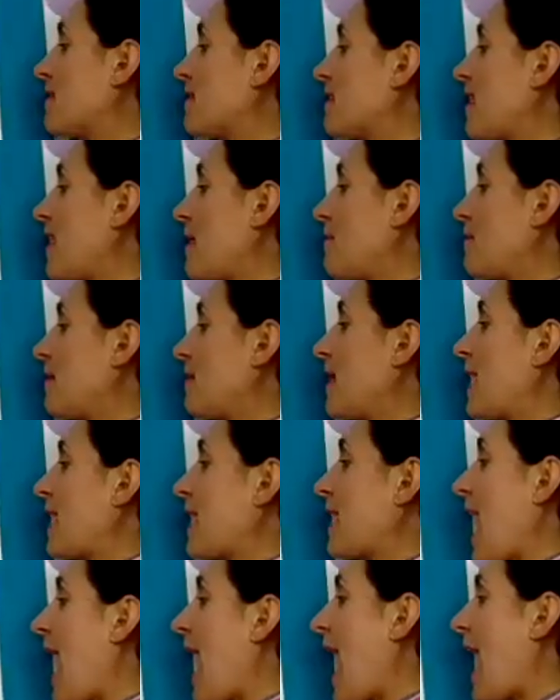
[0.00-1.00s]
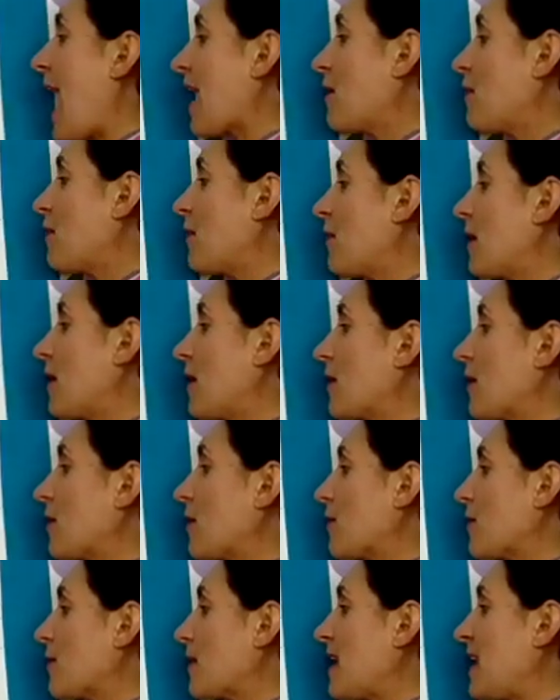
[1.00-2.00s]
some like aqua
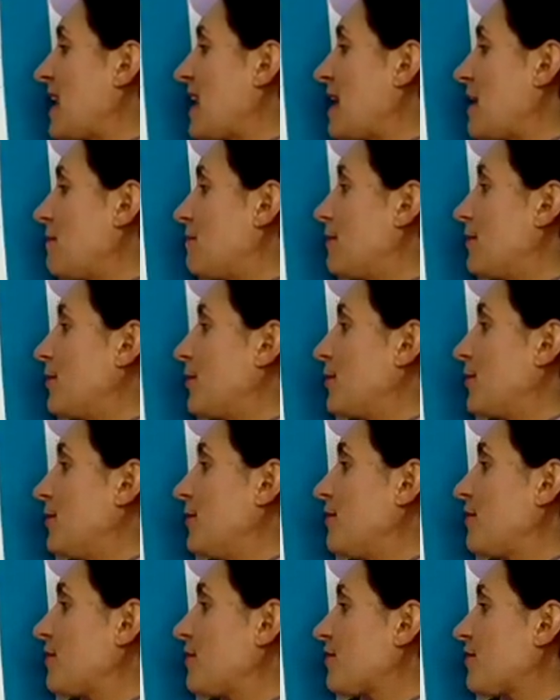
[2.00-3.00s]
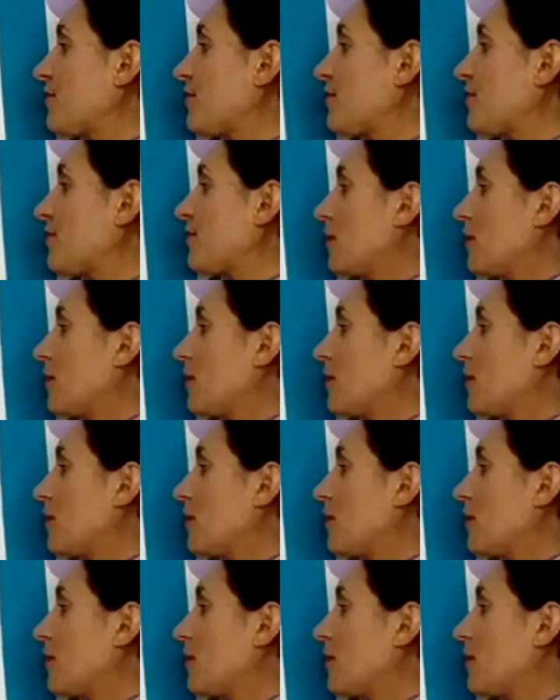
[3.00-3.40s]
greeny blues?